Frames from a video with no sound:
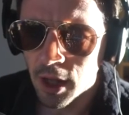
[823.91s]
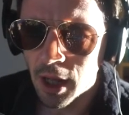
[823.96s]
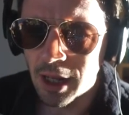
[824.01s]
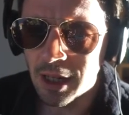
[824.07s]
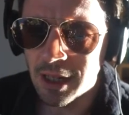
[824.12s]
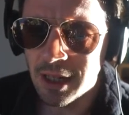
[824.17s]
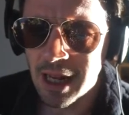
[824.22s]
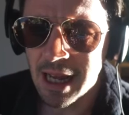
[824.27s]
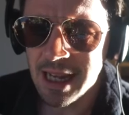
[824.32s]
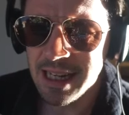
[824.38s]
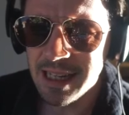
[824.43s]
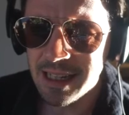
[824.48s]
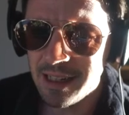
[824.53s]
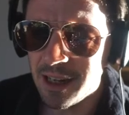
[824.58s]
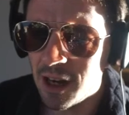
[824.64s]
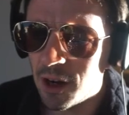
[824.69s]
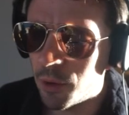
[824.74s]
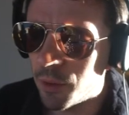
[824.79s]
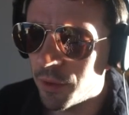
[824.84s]
A late
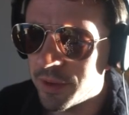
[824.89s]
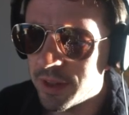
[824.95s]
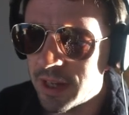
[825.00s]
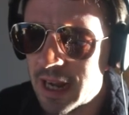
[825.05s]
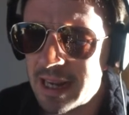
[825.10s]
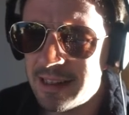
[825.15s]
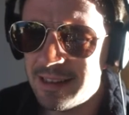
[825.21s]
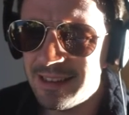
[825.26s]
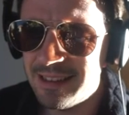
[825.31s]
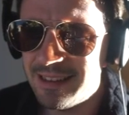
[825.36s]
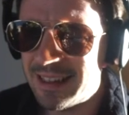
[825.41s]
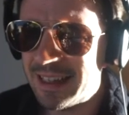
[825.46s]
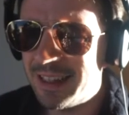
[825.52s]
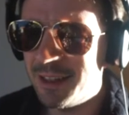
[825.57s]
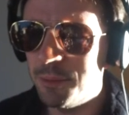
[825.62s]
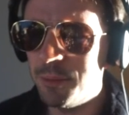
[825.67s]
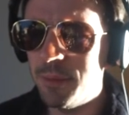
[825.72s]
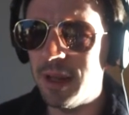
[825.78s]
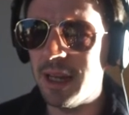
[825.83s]
goal on the
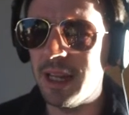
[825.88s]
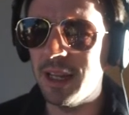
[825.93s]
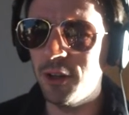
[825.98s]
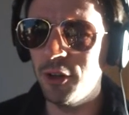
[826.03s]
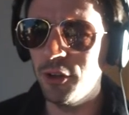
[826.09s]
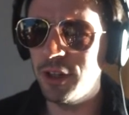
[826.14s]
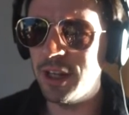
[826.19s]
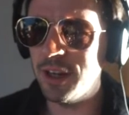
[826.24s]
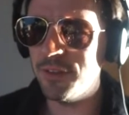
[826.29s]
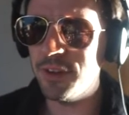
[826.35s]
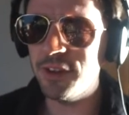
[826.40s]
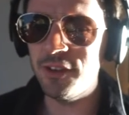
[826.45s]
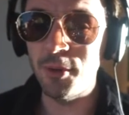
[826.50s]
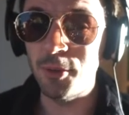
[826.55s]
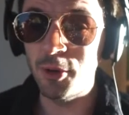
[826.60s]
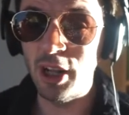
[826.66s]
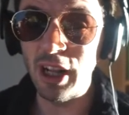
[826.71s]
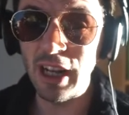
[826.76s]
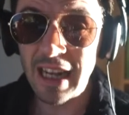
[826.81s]
82nd minute could give us
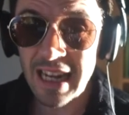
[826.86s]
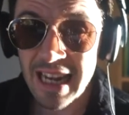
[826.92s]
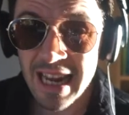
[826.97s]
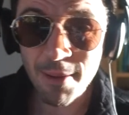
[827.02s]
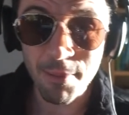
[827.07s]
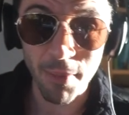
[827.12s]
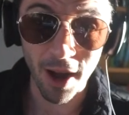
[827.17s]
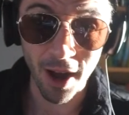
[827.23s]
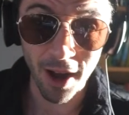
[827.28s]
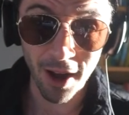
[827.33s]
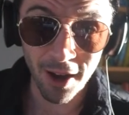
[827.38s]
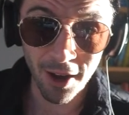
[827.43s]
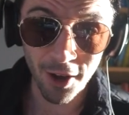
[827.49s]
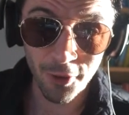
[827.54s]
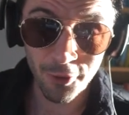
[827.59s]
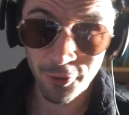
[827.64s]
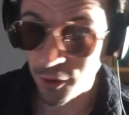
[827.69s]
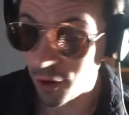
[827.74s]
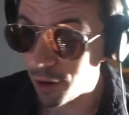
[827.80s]
a glimmer
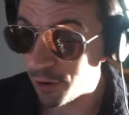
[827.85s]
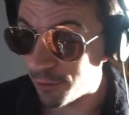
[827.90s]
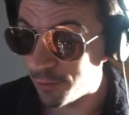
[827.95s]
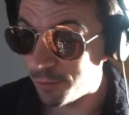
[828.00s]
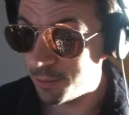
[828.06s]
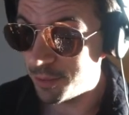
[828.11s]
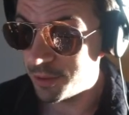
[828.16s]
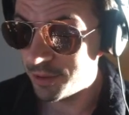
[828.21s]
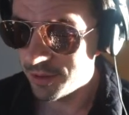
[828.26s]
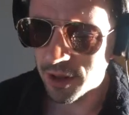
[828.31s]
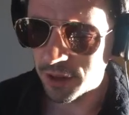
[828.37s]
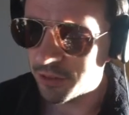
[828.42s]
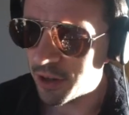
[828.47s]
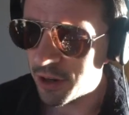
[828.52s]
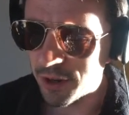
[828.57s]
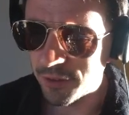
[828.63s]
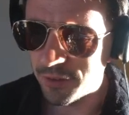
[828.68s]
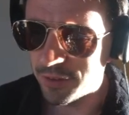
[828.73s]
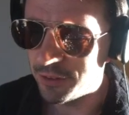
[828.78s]
of hope. I
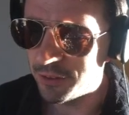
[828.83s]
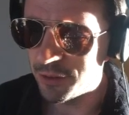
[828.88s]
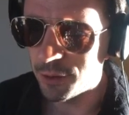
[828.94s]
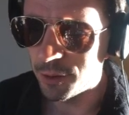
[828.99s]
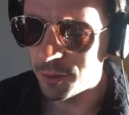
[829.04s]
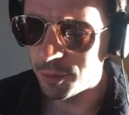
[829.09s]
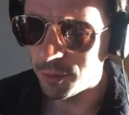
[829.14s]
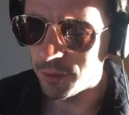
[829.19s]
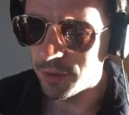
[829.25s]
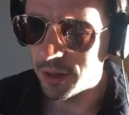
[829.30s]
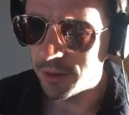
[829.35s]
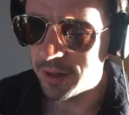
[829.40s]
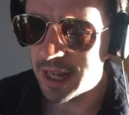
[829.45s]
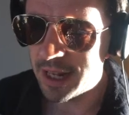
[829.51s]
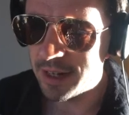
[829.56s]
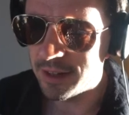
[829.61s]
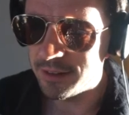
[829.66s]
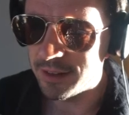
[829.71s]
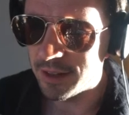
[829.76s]
don't know if it's doable, though.
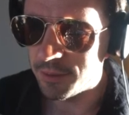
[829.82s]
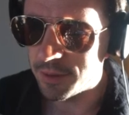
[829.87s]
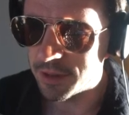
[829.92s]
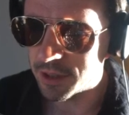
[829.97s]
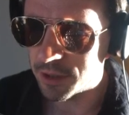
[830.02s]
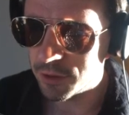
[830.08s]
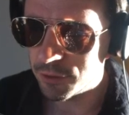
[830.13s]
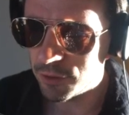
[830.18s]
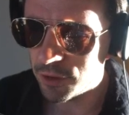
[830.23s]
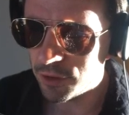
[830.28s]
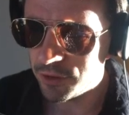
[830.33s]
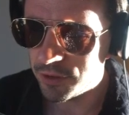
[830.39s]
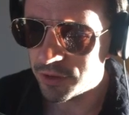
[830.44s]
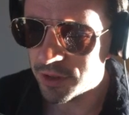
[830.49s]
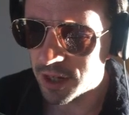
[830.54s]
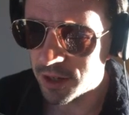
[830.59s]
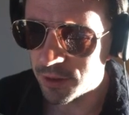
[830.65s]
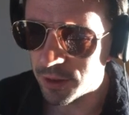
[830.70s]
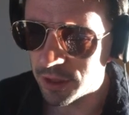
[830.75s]
Kennedy with the cross,
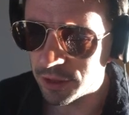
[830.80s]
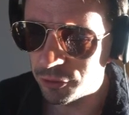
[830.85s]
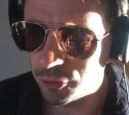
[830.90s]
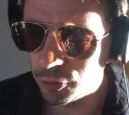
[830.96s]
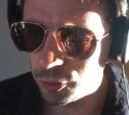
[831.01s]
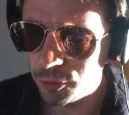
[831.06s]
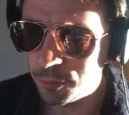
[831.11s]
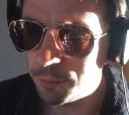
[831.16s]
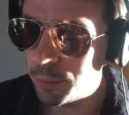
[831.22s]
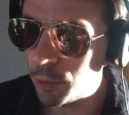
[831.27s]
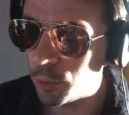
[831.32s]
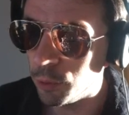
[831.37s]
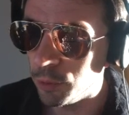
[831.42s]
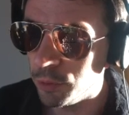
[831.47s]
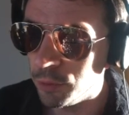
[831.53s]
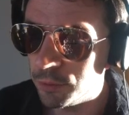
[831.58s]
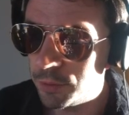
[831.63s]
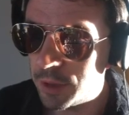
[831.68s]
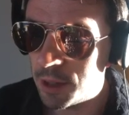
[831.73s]
no. And Jordan
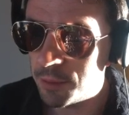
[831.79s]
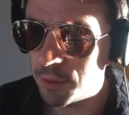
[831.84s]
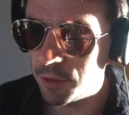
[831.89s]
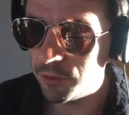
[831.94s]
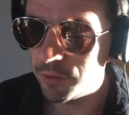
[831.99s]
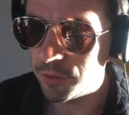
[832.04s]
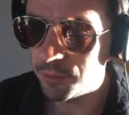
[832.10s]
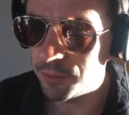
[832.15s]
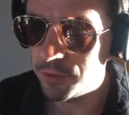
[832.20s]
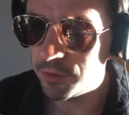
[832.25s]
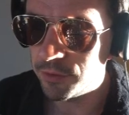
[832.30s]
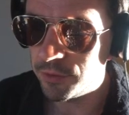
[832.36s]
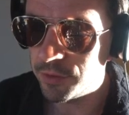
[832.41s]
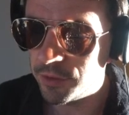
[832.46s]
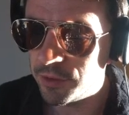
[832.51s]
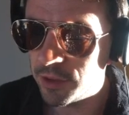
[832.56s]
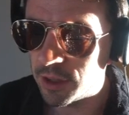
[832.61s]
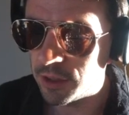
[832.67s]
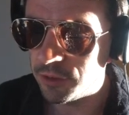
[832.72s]
Ball, who's come on for
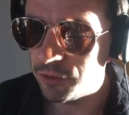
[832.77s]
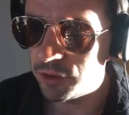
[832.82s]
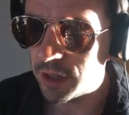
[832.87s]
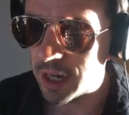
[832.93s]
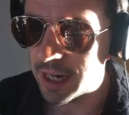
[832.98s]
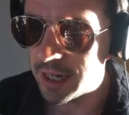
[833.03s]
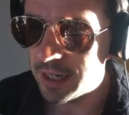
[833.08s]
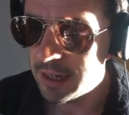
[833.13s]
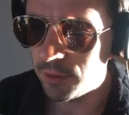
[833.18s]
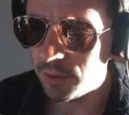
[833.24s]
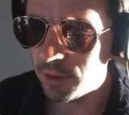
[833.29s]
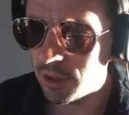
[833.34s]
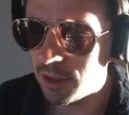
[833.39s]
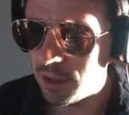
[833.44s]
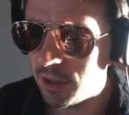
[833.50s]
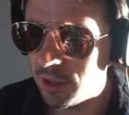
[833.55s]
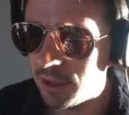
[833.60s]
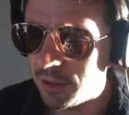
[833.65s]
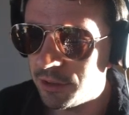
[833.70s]
Silent J.
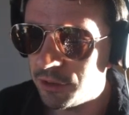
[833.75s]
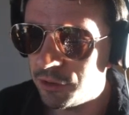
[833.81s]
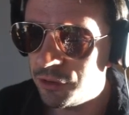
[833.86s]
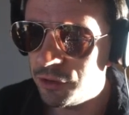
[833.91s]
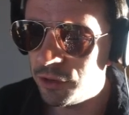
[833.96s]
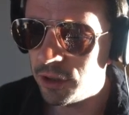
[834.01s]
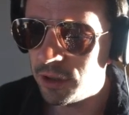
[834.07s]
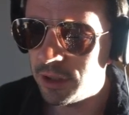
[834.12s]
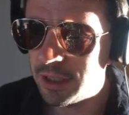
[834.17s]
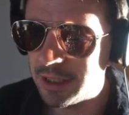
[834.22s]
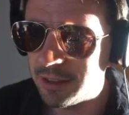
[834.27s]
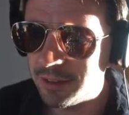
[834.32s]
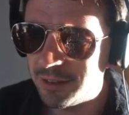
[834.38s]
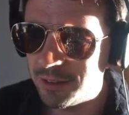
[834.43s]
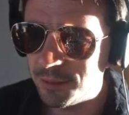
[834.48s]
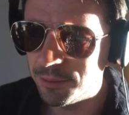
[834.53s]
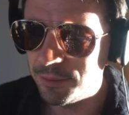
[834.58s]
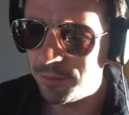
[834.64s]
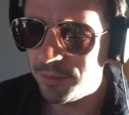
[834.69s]
Oh, there's a shot and
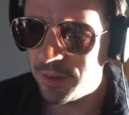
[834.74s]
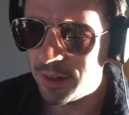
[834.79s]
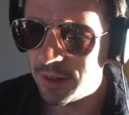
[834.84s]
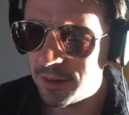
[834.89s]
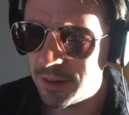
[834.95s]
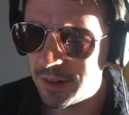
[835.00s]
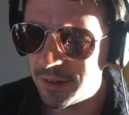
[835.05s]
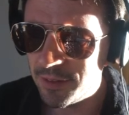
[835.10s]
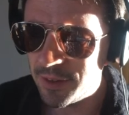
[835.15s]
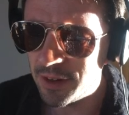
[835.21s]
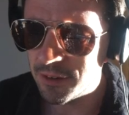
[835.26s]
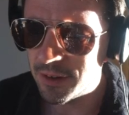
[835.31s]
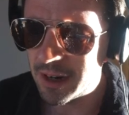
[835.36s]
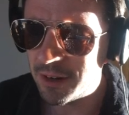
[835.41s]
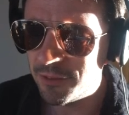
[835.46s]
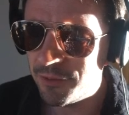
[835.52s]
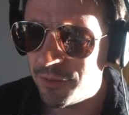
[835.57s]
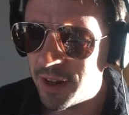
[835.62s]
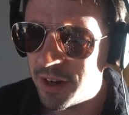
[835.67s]
some fiddle
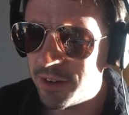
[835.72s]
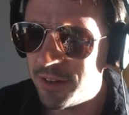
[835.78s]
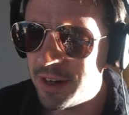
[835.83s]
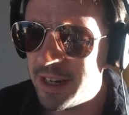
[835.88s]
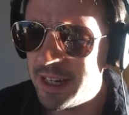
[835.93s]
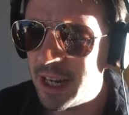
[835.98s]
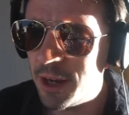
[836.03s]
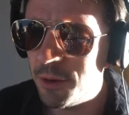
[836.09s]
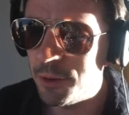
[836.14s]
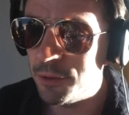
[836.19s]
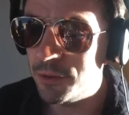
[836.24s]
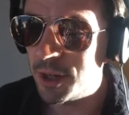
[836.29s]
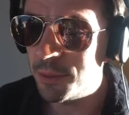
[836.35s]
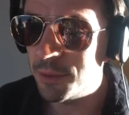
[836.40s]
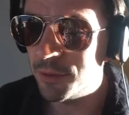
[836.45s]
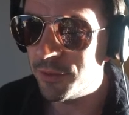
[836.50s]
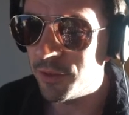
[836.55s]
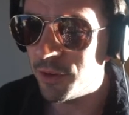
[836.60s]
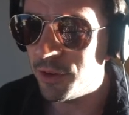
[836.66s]
around. Federico, who's
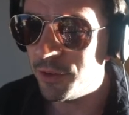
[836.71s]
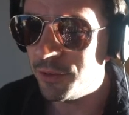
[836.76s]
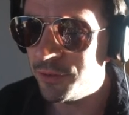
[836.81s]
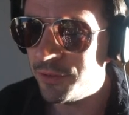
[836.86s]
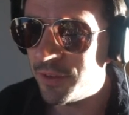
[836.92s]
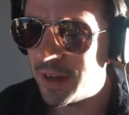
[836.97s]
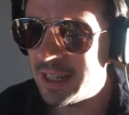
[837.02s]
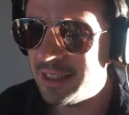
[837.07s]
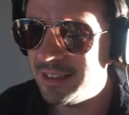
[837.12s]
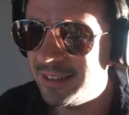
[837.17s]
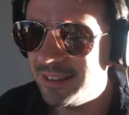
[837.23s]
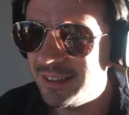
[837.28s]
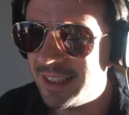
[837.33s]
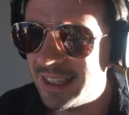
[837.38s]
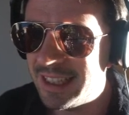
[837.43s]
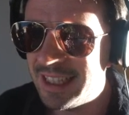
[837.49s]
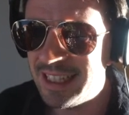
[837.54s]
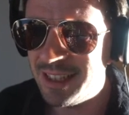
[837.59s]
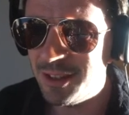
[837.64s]
come on for Oddface.
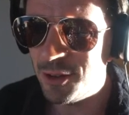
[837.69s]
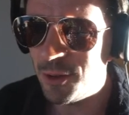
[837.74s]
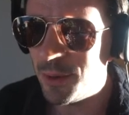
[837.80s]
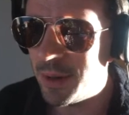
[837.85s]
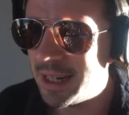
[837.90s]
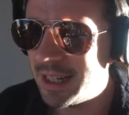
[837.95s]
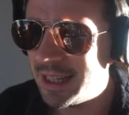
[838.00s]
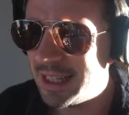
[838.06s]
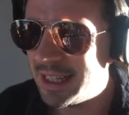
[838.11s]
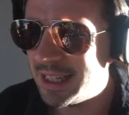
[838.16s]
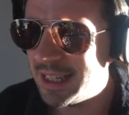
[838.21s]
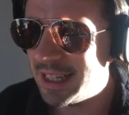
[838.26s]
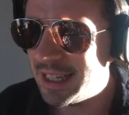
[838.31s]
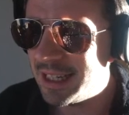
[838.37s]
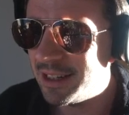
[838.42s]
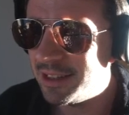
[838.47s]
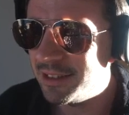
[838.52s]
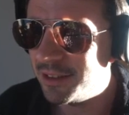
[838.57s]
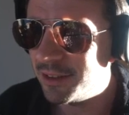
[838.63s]
Can he do anything
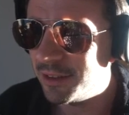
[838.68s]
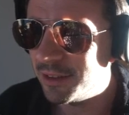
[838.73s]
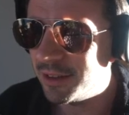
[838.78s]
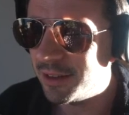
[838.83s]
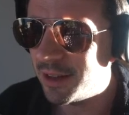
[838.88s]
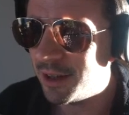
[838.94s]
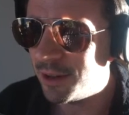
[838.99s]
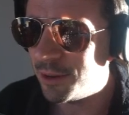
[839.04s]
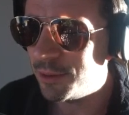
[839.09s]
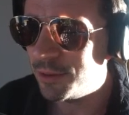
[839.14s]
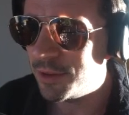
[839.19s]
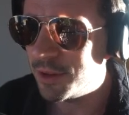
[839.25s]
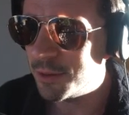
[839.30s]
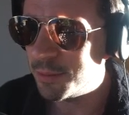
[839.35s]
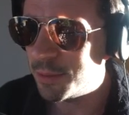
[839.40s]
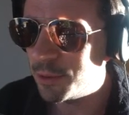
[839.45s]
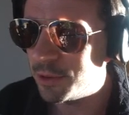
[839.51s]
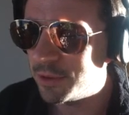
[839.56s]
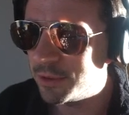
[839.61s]
here? He's got hold of
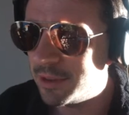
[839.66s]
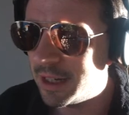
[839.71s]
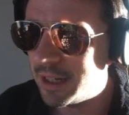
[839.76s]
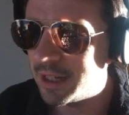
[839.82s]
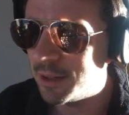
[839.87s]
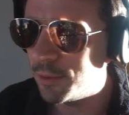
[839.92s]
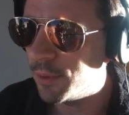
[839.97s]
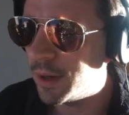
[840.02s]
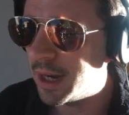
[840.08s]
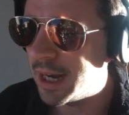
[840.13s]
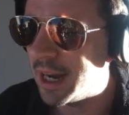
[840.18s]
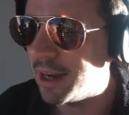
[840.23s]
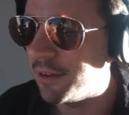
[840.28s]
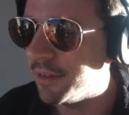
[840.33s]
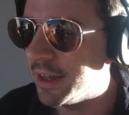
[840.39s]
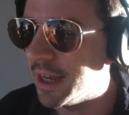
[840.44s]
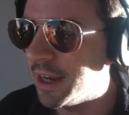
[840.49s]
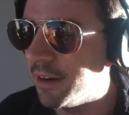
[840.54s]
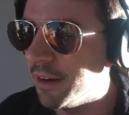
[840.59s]
the ball. He's taking it way out
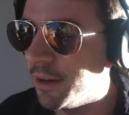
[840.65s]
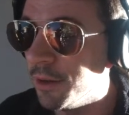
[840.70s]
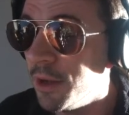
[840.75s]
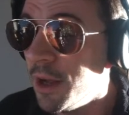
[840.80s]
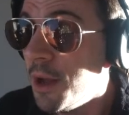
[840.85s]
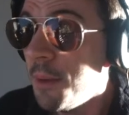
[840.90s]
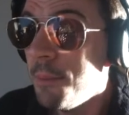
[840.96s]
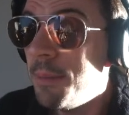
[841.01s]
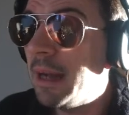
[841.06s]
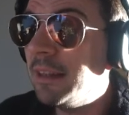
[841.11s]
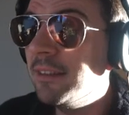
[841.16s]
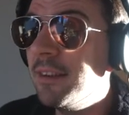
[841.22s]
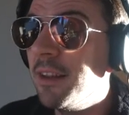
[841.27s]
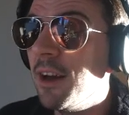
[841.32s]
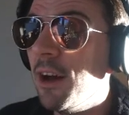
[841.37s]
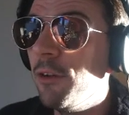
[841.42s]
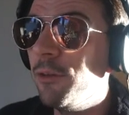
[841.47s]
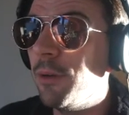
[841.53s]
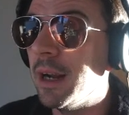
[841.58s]
of the area. Back to
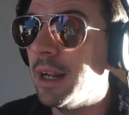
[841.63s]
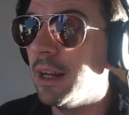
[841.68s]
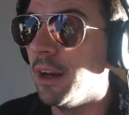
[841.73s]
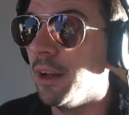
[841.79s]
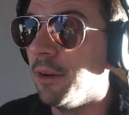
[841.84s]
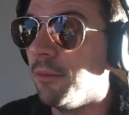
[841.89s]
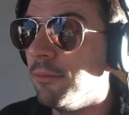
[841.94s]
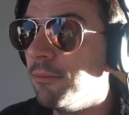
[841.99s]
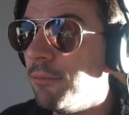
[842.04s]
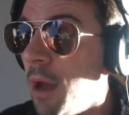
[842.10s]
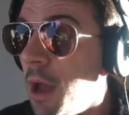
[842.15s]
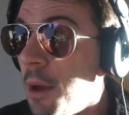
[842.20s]
the halfway line.